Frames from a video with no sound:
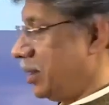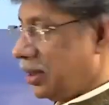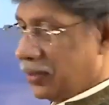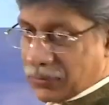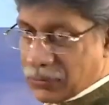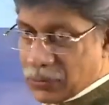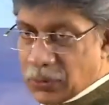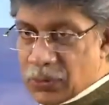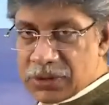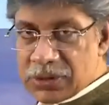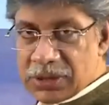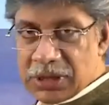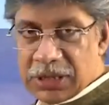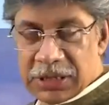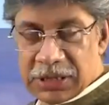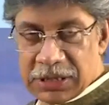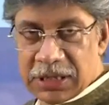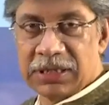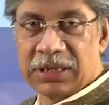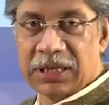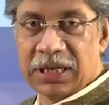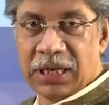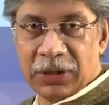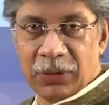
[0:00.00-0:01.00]
of course
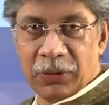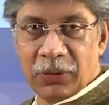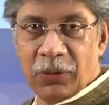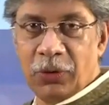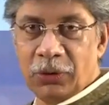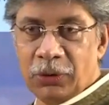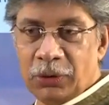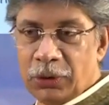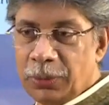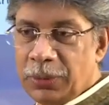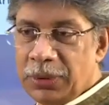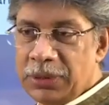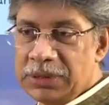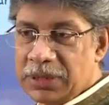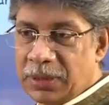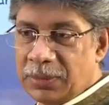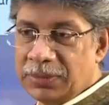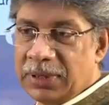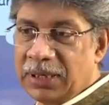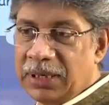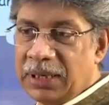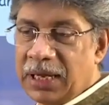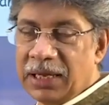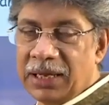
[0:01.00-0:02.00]
it can go on to be
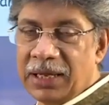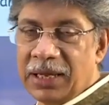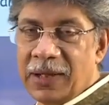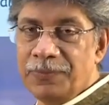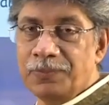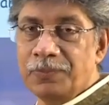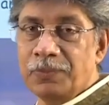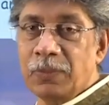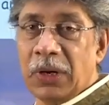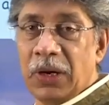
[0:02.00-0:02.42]
something like a